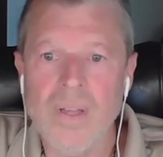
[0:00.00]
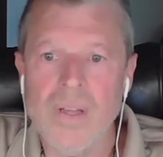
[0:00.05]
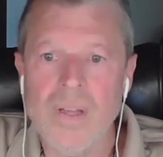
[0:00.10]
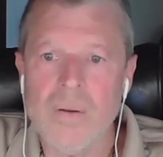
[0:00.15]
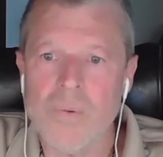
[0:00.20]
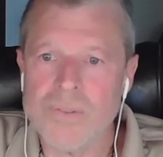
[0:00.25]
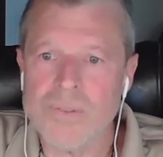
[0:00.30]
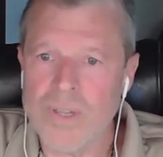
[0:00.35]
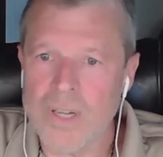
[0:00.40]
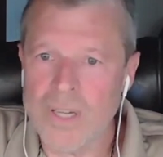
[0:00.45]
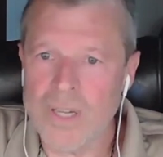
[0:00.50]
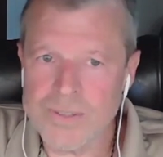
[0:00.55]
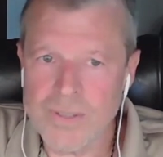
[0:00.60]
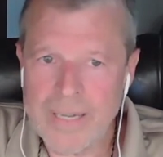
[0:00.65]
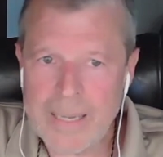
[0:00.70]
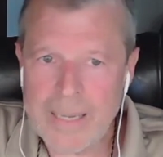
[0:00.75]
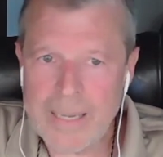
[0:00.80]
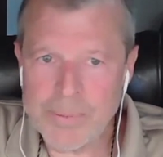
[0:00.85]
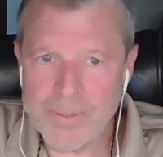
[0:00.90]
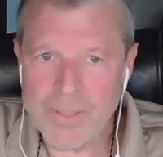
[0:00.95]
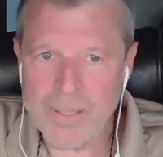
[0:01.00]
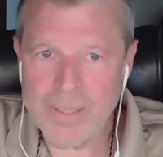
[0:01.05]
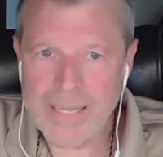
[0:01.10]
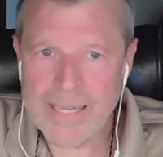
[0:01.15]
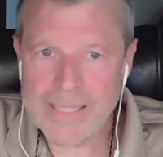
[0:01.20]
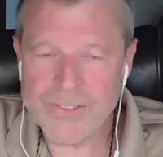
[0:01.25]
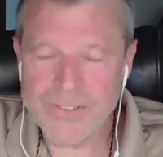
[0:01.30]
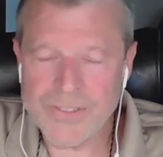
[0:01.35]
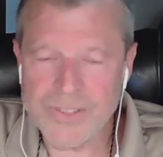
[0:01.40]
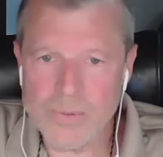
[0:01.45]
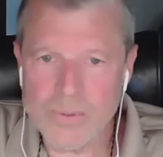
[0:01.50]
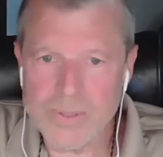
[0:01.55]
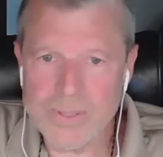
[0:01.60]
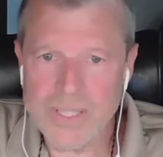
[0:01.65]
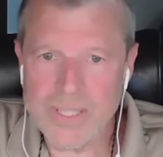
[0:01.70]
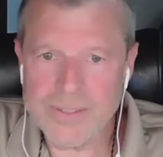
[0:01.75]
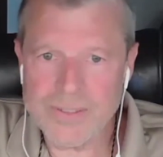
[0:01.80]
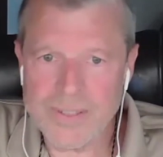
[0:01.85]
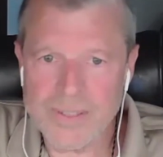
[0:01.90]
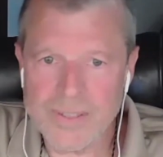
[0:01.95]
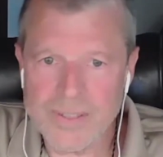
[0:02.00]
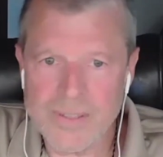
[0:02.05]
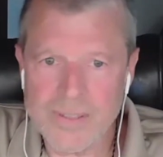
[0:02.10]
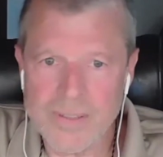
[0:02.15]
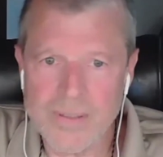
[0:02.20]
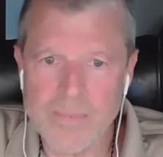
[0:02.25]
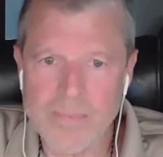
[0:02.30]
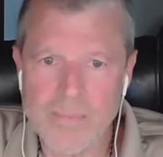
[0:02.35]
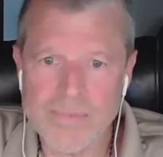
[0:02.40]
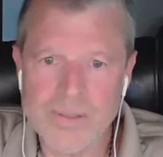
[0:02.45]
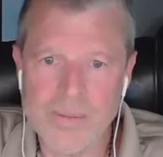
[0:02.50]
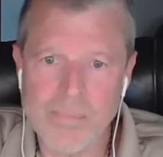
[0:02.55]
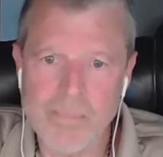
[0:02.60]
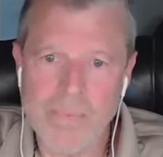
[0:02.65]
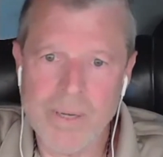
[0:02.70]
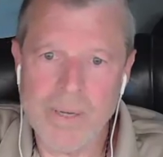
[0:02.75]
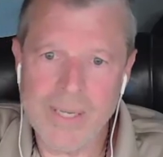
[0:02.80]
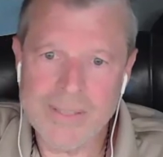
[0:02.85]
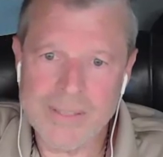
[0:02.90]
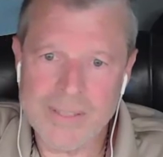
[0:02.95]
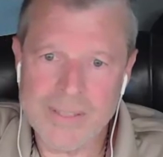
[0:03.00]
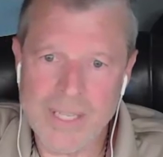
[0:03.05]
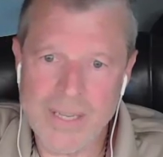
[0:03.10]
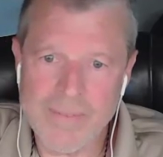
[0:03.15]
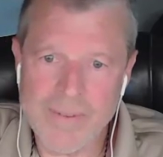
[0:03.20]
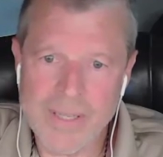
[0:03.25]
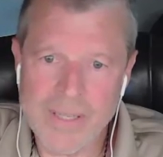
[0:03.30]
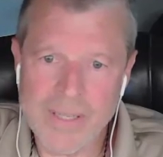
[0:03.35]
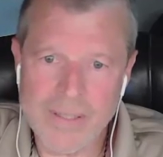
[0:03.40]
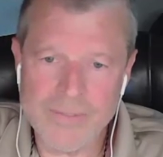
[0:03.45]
What's also happened last year with Tesla, some money saving.